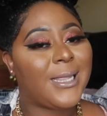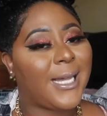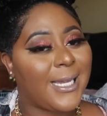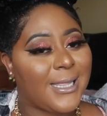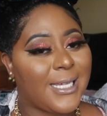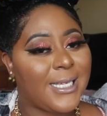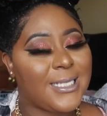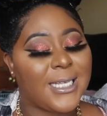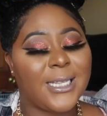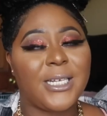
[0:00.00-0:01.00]
like
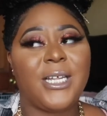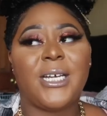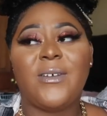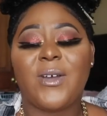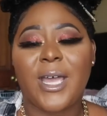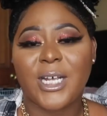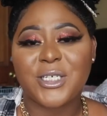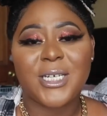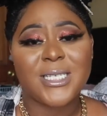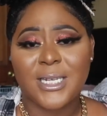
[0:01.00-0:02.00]
this and Dove
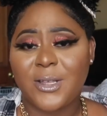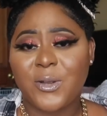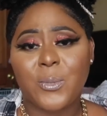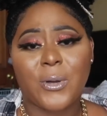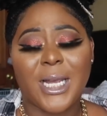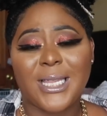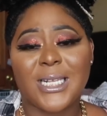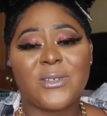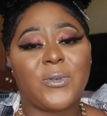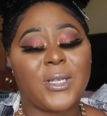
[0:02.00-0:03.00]
actually is another brand that
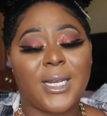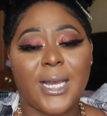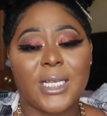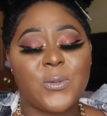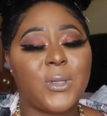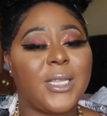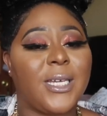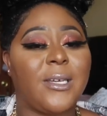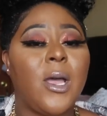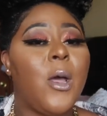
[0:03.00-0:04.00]
is really nice with
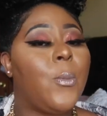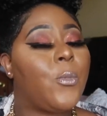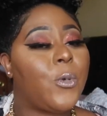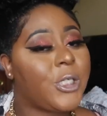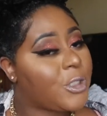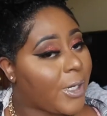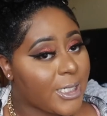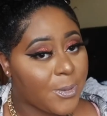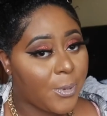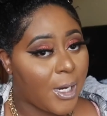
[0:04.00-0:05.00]
the moisturizing